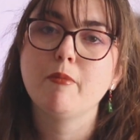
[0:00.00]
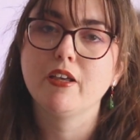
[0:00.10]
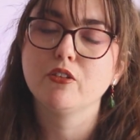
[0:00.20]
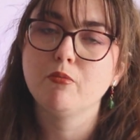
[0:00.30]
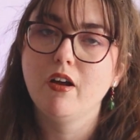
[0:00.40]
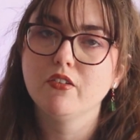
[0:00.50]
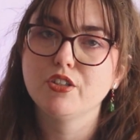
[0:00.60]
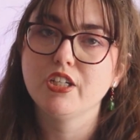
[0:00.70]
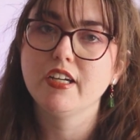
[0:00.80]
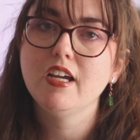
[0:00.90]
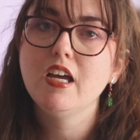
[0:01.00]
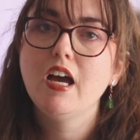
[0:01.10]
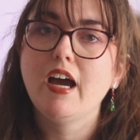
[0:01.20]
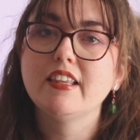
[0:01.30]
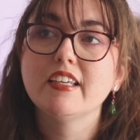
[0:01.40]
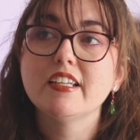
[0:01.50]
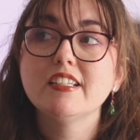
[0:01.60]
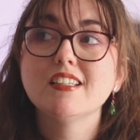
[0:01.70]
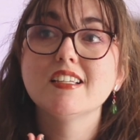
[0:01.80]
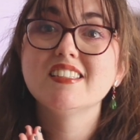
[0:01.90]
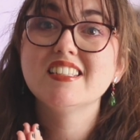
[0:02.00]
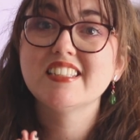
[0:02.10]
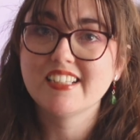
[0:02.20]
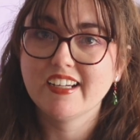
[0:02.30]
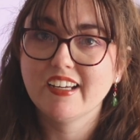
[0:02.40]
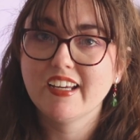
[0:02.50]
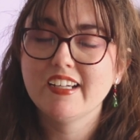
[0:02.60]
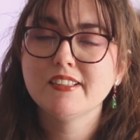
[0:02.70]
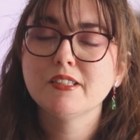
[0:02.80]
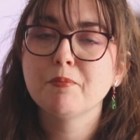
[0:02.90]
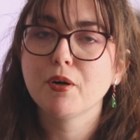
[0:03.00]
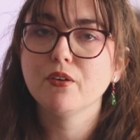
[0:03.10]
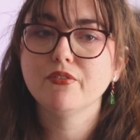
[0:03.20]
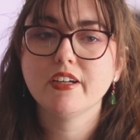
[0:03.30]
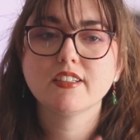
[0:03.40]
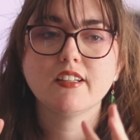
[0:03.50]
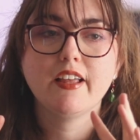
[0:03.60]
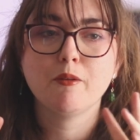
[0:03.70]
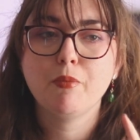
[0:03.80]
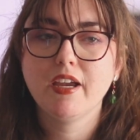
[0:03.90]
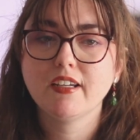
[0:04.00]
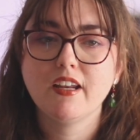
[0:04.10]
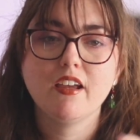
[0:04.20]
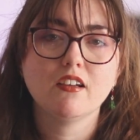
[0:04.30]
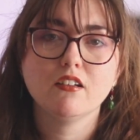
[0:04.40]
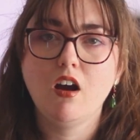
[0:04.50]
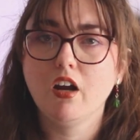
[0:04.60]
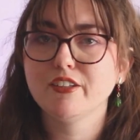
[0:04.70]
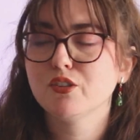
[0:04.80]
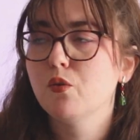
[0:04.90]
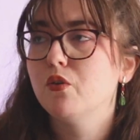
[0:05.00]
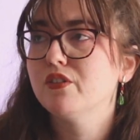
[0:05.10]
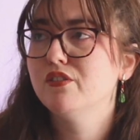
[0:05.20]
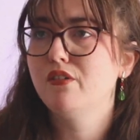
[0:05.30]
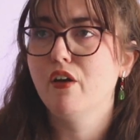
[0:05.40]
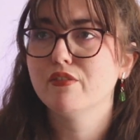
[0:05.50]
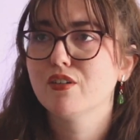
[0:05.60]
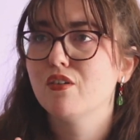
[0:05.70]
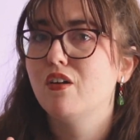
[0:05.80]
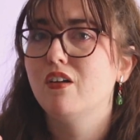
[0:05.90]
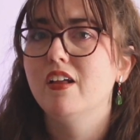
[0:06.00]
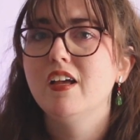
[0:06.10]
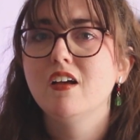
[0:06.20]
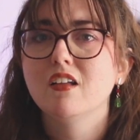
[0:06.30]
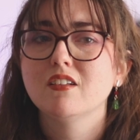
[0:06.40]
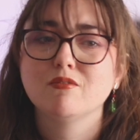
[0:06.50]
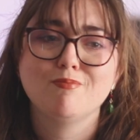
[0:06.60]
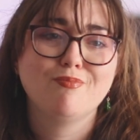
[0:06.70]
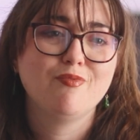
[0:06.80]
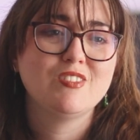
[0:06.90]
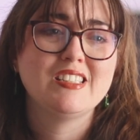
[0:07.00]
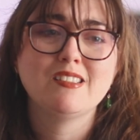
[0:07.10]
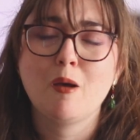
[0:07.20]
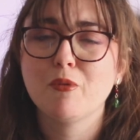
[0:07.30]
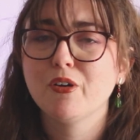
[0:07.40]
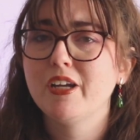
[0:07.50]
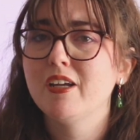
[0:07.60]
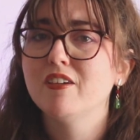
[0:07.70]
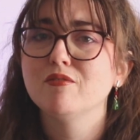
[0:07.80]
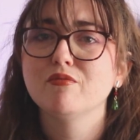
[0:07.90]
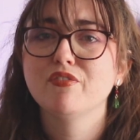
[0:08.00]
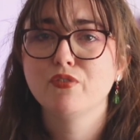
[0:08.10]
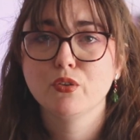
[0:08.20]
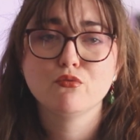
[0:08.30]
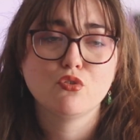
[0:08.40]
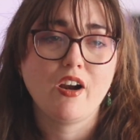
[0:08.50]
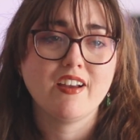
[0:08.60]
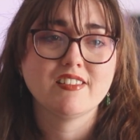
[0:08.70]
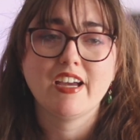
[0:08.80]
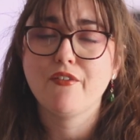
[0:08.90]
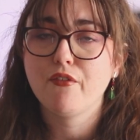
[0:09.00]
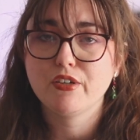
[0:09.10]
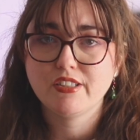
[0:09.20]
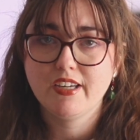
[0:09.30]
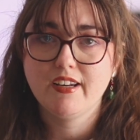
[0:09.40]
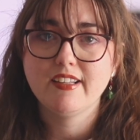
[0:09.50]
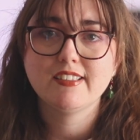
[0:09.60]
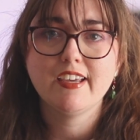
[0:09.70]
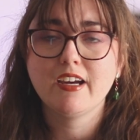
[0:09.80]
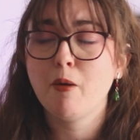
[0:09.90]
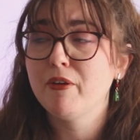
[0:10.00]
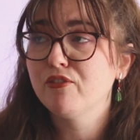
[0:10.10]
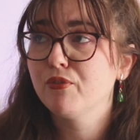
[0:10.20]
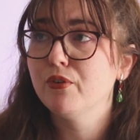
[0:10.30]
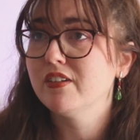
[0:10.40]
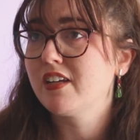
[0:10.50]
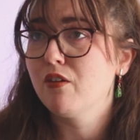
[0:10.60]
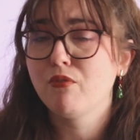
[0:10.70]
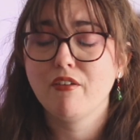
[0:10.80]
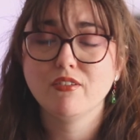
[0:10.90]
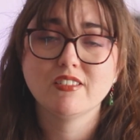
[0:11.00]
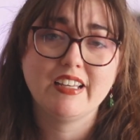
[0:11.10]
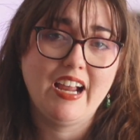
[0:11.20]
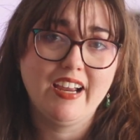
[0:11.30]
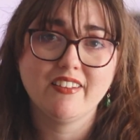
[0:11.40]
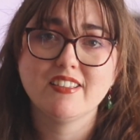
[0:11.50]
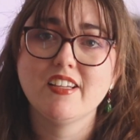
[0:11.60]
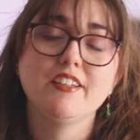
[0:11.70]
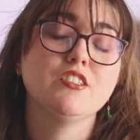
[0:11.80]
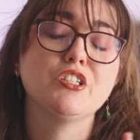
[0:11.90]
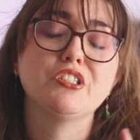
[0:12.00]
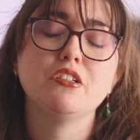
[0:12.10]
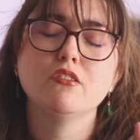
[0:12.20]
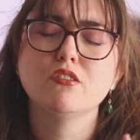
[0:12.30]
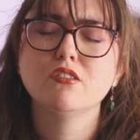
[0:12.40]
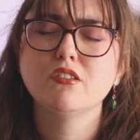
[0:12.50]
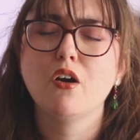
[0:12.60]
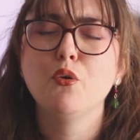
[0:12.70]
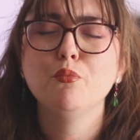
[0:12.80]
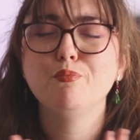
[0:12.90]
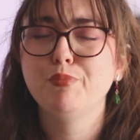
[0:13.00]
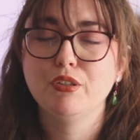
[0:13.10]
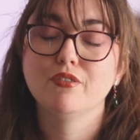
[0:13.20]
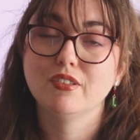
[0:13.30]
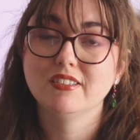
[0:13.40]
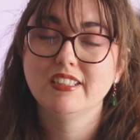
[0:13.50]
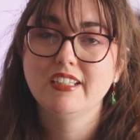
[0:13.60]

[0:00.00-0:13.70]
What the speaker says: Anthropologie. I think it is stunning. It is the perfect like picnic, cottagecore, soft girl, summery fruit dress I've ever seen. It's gingham, it's fruit, it's got ruffles and eyelets and just so beautiful.